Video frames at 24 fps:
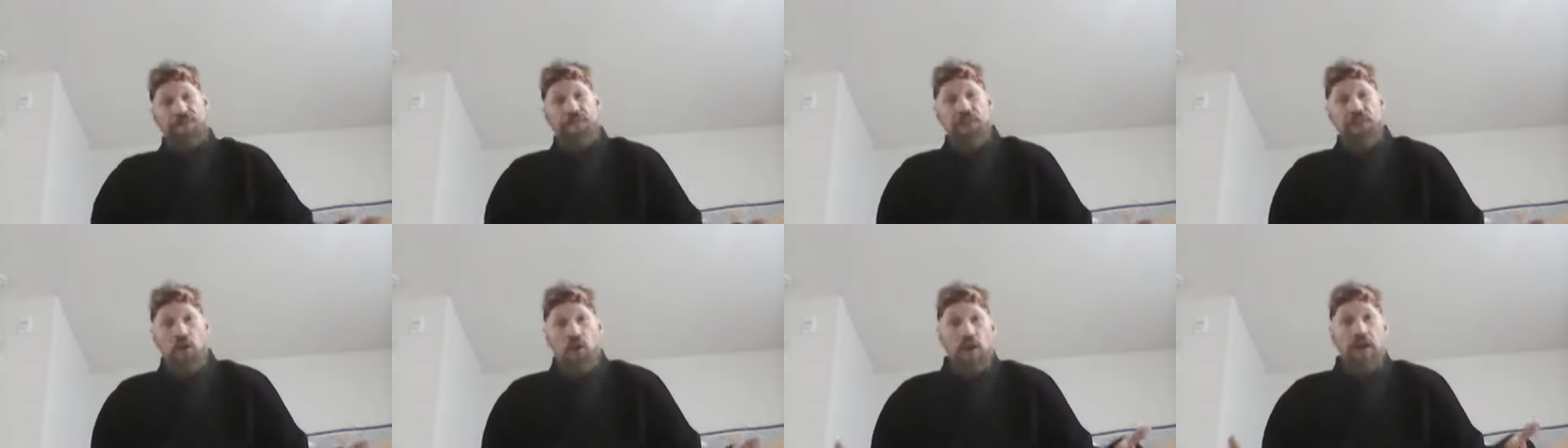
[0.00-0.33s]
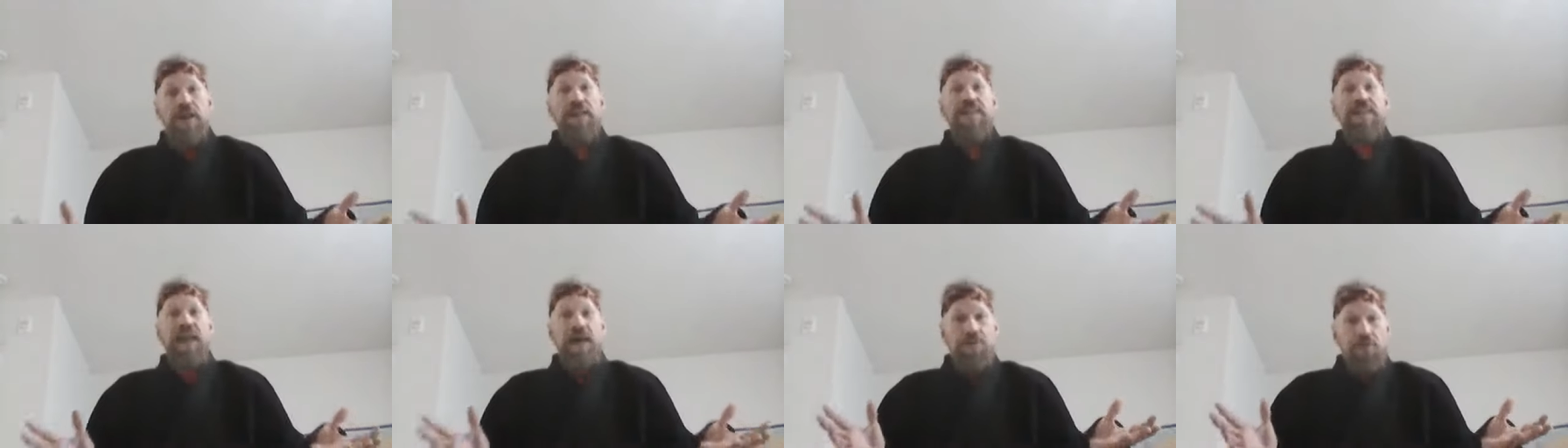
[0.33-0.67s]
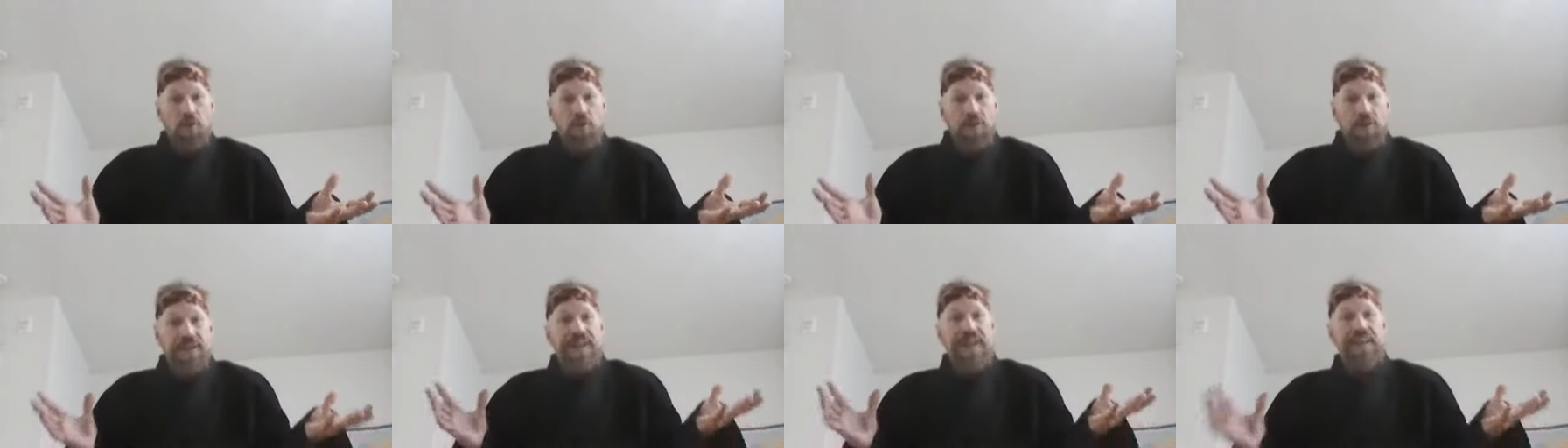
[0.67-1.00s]
they're
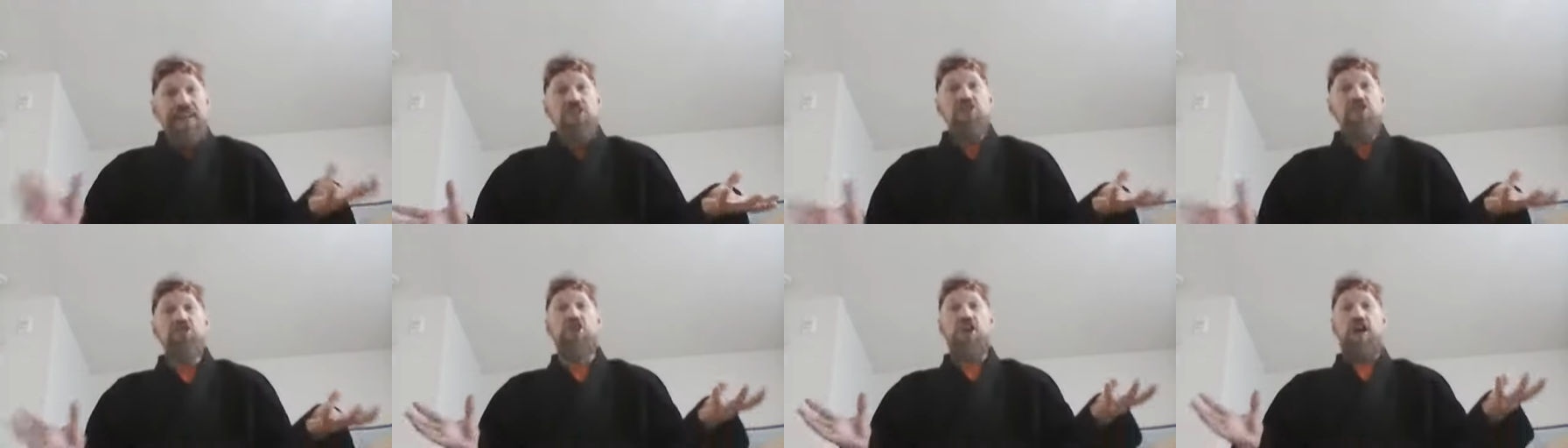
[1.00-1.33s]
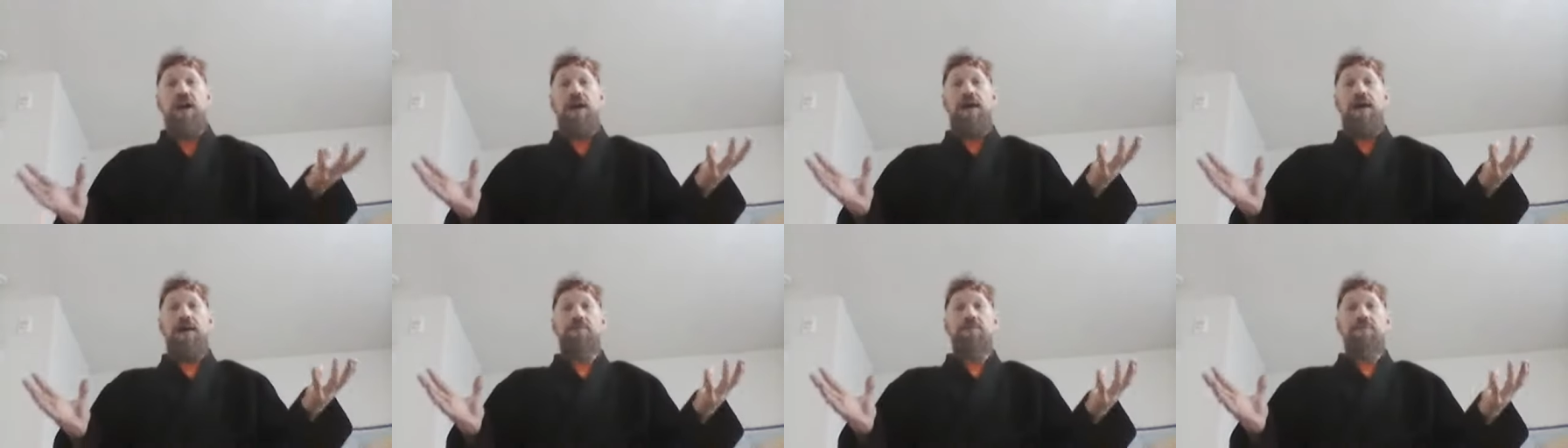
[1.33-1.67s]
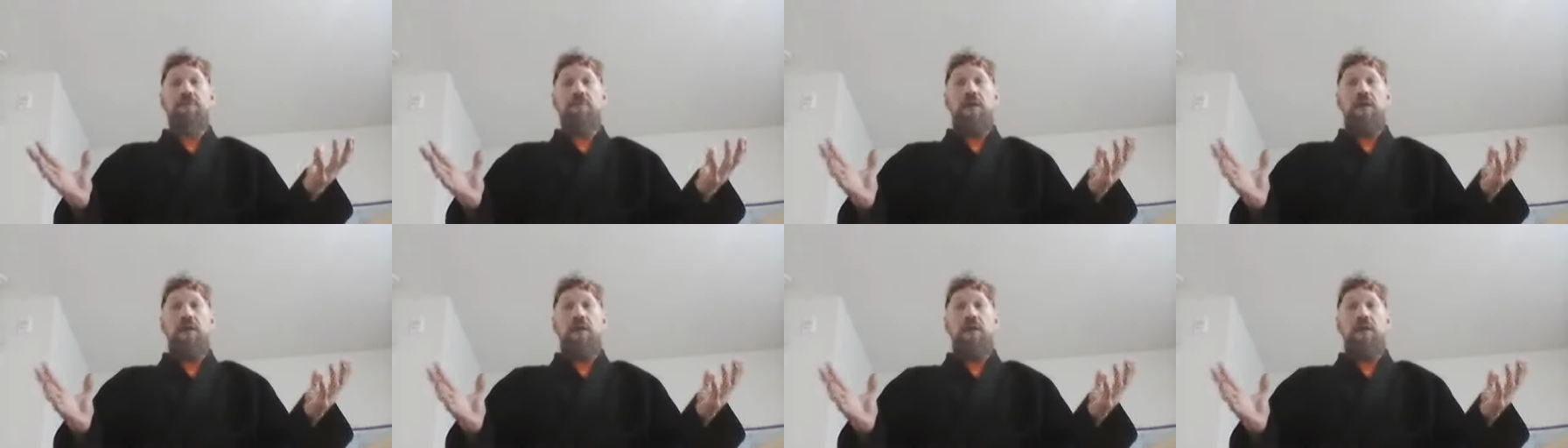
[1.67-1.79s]
another ninja